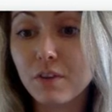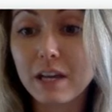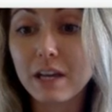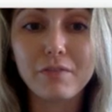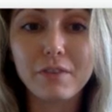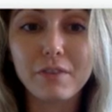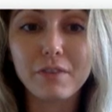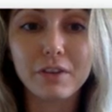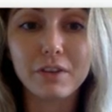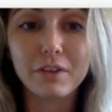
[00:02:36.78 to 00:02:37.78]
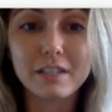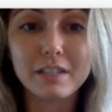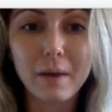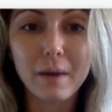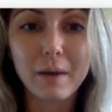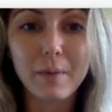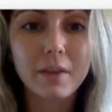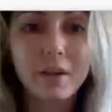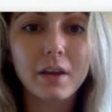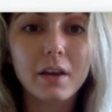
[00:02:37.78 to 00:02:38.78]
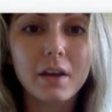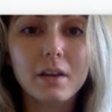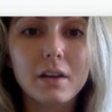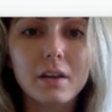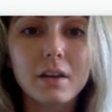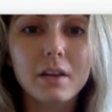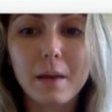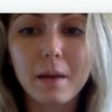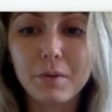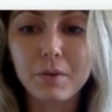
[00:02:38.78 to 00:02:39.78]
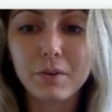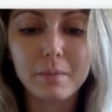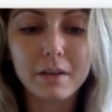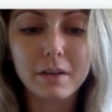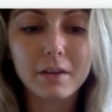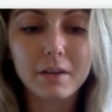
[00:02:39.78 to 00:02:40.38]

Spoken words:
figured this out as well. Type your name here.